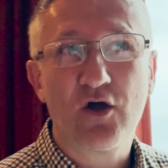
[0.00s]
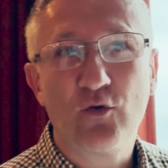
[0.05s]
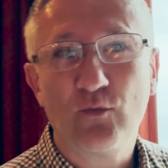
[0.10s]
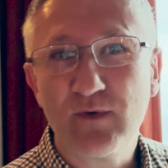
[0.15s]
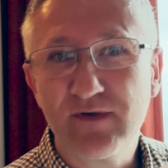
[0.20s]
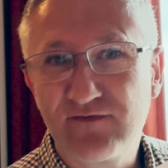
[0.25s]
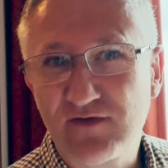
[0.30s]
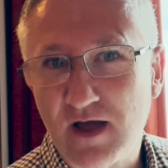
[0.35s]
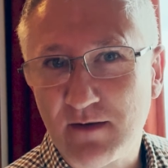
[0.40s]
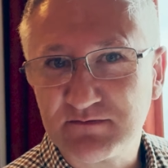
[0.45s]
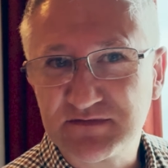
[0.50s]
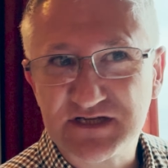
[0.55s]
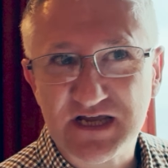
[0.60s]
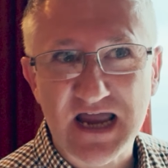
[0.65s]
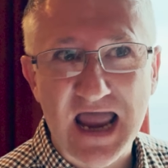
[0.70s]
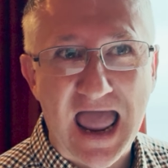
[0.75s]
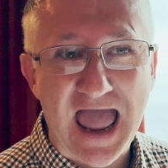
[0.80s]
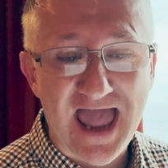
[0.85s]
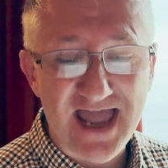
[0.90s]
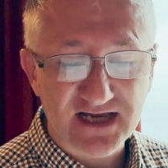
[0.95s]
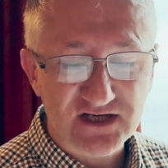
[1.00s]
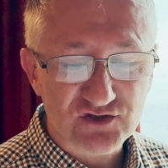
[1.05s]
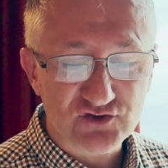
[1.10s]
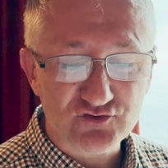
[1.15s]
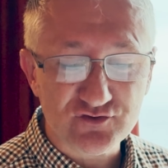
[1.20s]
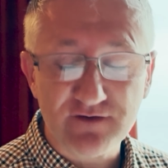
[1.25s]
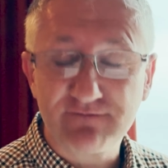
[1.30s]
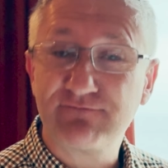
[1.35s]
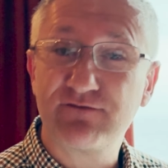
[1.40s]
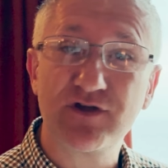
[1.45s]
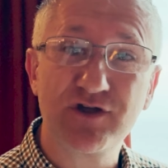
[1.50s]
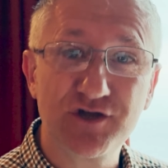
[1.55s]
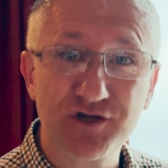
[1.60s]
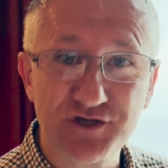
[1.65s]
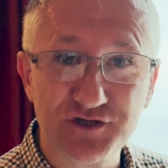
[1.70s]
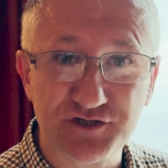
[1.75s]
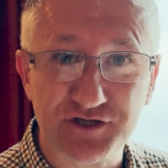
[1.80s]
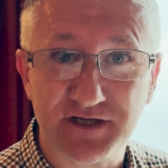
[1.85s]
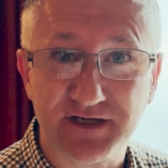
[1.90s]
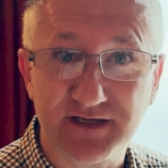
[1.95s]
We've come to Extra
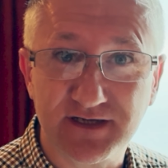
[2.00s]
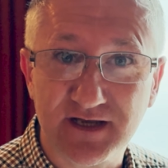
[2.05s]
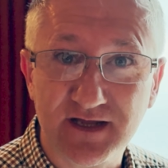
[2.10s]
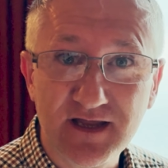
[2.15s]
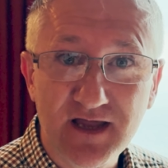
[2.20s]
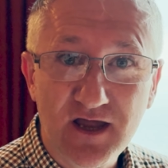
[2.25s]
Virgin,